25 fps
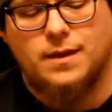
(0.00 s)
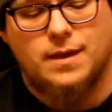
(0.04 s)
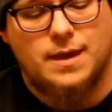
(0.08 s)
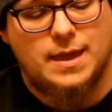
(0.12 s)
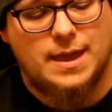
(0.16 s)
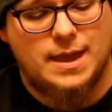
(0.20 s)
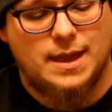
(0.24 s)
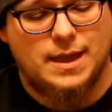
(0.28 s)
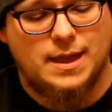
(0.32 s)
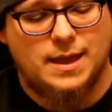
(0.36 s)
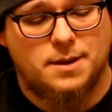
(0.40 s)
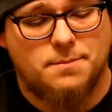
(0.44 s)

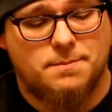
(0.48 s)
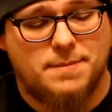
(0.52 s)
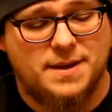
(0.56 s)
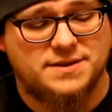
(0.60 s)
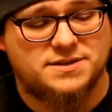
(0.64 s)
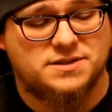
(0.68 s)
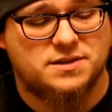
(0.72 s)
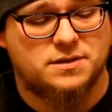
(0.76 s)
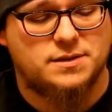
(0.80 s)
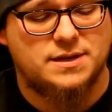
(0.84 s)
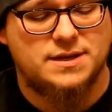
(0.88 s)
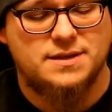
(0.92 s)
And
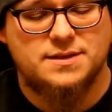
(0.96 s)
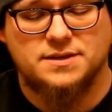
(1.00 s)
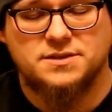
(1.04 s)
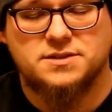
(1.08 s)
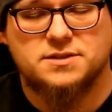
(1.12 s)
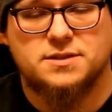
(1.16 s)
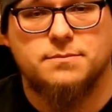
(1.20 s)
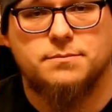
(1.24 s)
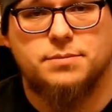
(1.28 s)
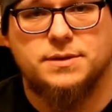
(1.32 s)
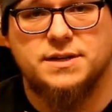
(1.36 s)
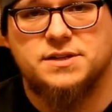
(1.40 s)
basically
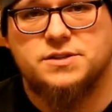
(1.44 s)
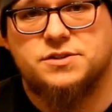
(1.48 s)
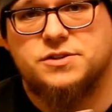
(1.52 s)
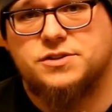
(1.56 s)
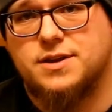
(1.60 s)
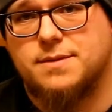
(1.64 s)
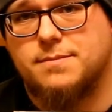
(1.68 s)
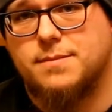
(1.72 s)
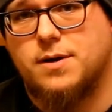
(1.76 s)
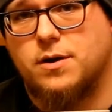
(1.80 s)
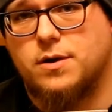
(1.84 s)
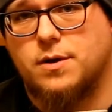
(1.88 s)
this completes
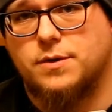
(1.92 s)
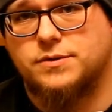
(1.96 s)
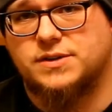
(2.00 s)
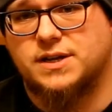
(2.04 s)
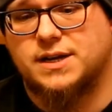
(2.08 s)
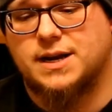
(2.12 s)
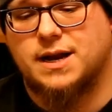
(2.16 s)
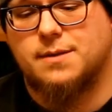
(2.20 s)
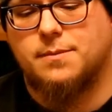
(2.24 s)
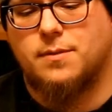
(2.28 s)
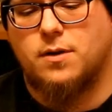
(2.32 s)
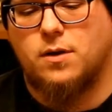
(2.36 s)
Jet Motos.
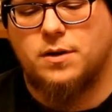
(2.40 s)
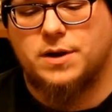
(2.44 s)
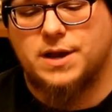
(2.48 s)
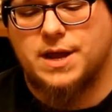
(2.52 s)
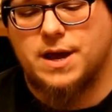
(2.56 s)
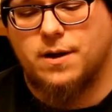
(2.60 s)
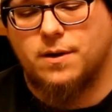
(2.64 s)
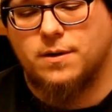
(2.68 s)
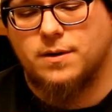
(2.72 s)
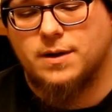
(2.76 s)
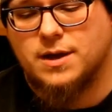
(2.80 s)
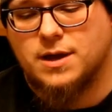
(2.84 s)
I got them all
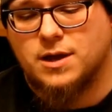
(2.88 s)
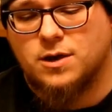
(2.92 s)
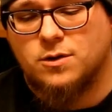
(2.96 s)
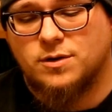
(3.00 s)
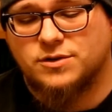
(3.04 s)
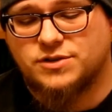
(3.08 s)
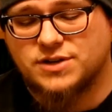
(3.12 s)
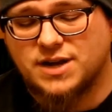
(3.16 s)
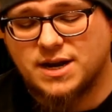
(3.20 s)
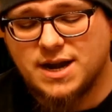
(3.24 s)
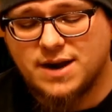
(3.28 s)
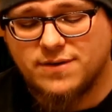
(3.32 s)
now,
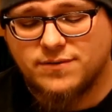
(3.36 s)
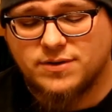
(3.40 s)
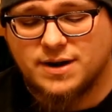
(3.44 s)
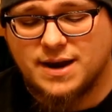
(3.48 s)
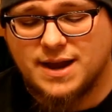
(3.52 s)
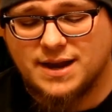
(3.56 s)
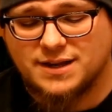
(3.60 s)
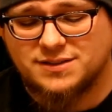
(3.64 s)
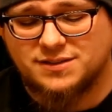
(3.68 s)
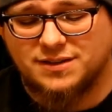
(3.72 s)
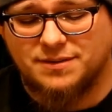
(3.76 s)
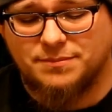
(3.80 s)
which I never
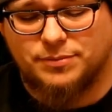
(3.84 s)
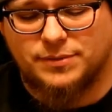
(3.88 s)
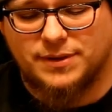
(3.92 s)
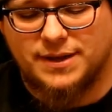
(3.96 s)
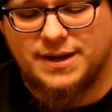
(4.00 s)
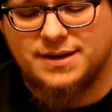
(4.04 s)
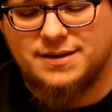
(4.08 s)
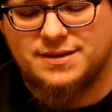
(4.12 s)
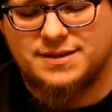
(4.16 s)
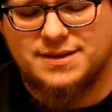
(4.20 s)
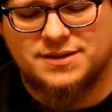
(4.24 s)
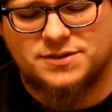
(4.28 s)
actually
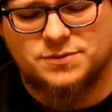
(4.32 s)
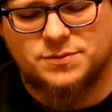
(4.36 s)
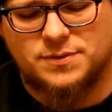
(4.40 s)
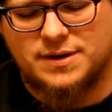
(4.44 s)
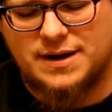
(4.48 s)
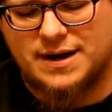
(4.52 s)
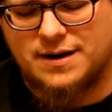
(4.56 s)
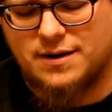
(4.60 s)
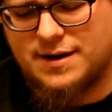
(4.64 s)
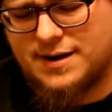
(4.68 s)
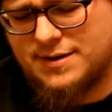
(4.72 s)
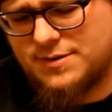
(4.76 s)
played this
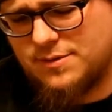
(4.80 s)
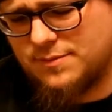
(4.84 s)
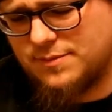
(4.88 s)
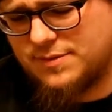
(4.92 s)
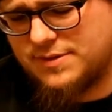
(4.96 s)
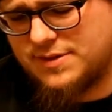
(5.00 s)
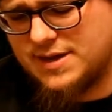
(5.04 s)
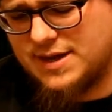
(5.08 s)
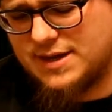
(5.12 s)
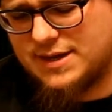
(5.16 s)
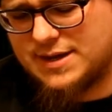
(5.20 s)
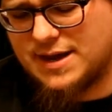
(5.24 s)
one, I don't
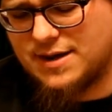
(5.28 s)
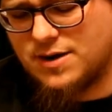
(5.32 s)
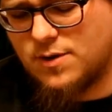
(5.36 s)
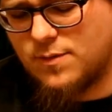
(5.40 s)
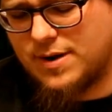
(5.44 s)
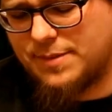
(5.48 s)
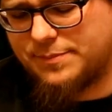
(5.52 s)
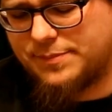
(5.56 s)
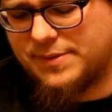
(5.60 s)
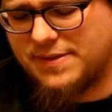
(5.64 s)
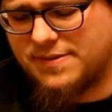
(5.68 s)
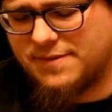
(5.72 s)
think. I
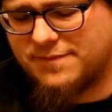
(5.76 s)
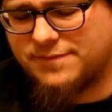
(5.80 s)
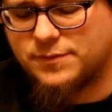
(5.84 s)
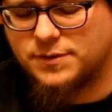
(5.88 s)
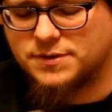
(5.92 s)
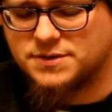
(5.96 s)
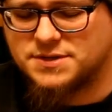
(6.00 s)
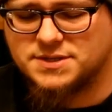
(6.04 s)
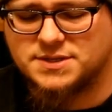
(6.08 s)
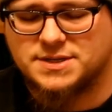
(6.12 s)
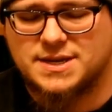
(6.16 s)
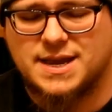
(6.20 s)
know I played the
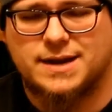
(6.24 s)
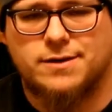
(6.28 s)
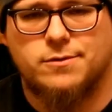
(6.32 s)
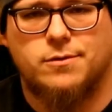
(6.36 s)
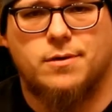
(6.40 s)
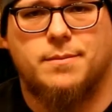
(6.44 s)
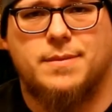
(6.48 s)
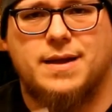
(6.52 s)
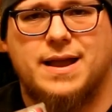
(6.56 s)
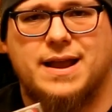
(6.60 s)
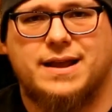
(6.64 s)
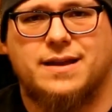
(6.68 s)
first and second
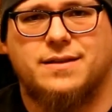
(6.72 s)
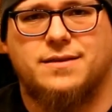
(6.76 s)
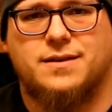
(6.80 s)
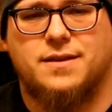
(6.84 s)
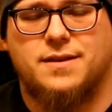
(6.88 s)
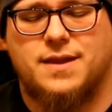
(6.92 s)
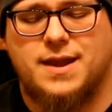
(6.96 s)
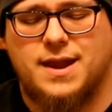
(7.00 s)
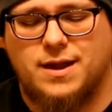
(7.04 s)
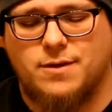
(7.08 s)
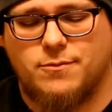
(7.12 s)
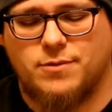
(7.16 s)
one back in
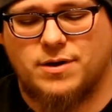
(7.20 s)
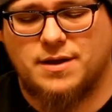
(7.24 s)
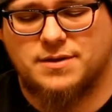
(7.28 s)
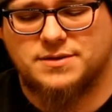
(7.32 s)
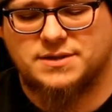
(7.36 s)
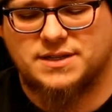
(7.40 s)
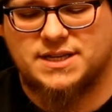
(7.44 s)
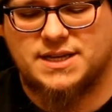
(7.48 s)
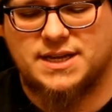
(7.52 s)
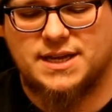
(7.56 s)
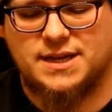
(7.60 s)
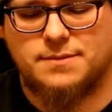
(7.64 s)
the day when I
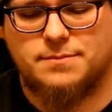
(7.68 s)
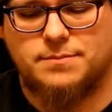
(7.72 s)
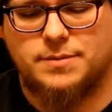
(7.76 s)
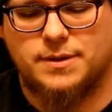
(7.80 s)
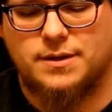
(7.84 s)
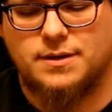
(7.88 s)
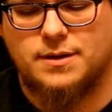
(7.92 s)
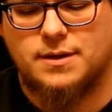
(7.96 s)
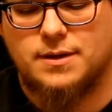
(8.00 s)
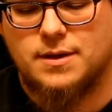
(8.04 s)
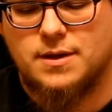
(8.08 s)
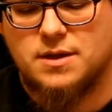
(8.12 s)
was a kid,
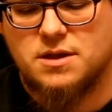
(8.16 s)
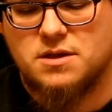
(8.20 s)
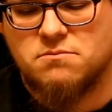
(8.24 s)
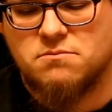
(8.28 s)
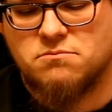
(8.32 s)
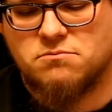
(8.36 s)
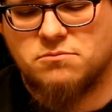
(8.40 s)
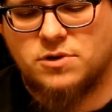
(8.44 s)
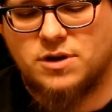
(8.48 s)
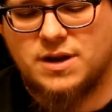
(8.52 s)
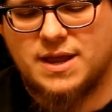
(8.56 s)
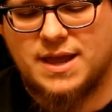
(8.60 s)
but
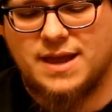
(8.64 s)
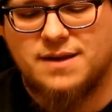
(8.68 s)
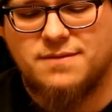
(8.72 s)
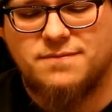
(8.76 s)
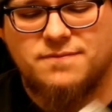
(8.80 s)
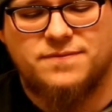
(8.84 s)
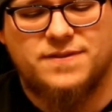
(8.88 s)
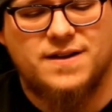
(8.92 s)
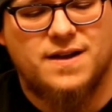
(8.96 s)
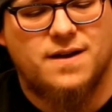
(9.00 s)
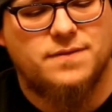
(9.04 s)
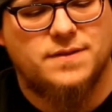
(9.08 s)
went ahead
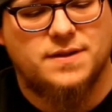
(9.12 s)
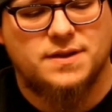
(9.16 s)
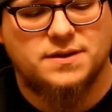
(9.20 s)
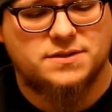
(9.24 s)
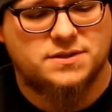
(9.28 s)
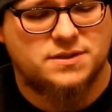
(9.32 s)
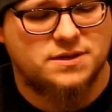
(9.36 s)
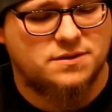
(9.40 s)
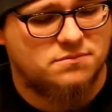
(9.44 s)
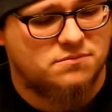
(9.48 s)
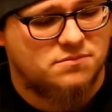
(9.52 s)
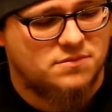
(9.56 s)
and found
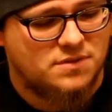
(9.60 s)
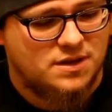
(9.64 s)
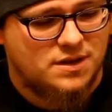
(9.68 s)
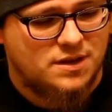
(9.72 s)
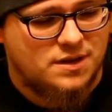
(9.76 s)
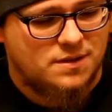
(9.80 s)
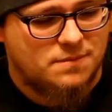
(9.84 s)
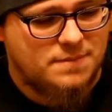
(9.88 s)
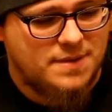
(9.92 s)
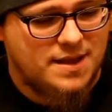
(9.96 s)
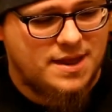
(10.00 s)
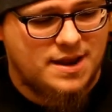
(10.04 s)
this, and
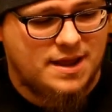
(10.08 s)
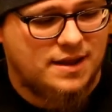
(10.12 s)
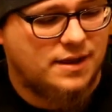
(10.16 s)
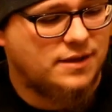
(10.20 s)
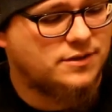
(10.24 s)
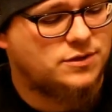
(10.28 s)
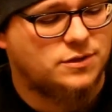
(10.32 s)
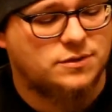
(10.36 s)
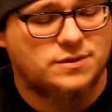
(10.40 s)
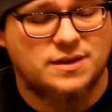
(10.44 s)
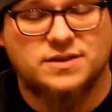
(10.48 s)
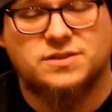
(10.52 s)
man,
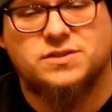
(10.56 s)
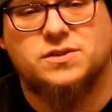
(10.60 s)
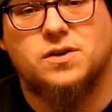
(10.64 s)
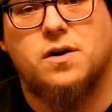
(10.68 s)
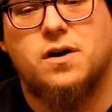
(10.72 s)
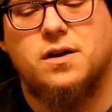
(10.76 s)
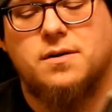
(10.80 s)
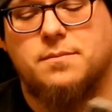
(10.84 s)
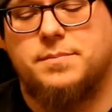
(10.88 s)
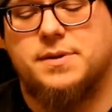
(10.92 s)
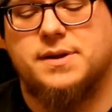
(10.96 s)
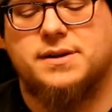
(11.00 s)
as soon as I
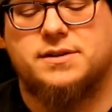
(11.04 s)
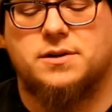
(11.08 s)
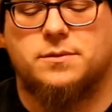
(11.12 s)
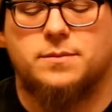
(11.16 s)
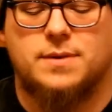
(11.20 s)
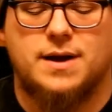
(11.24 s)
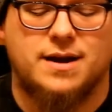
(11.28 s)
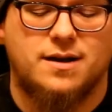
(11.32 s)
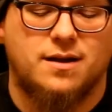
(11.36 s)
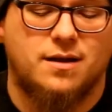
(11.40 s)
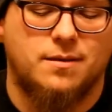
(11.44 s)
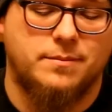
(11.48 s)
saw it, I picked it
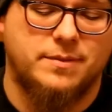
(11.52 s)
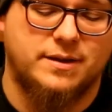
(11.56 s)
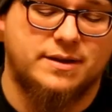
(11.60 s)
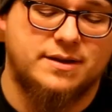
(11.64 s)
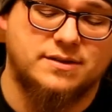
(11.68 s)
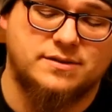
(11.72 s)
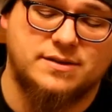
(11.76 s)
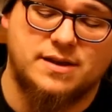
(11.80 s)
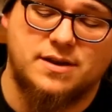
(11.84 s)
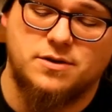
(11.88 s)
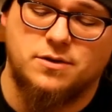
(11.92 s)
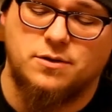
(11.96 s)
right up
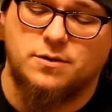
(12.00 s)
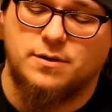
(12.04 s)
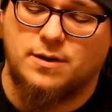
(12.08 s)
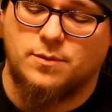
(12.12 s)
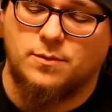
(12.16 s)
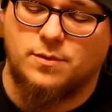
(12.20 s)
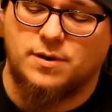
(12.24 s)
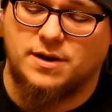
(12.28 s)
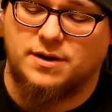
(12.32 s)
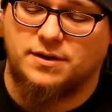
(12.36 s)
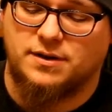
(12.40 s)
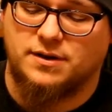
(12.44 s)
because I knew I
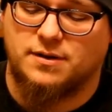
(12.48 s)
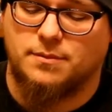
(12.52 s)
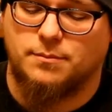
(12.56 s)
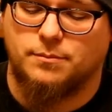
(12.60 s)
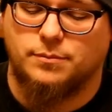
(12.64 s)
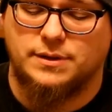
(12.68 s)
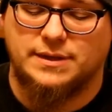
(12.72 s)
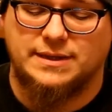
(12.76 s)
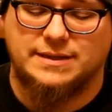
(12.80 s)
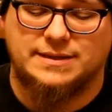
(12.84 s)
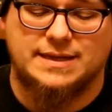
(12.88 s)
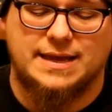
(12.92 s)
wanted to
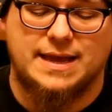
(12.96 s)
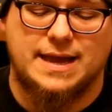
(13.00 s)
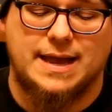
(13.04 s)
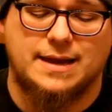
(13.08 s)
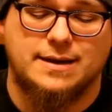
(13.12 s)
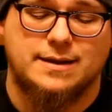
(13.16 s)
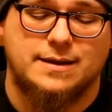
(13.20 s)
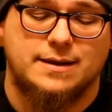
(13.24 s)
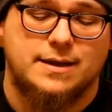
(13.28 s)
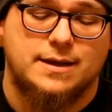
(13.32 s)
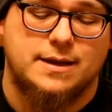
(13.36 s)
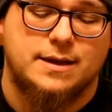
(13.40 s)
complete
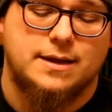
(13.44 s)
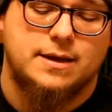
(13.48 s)
that.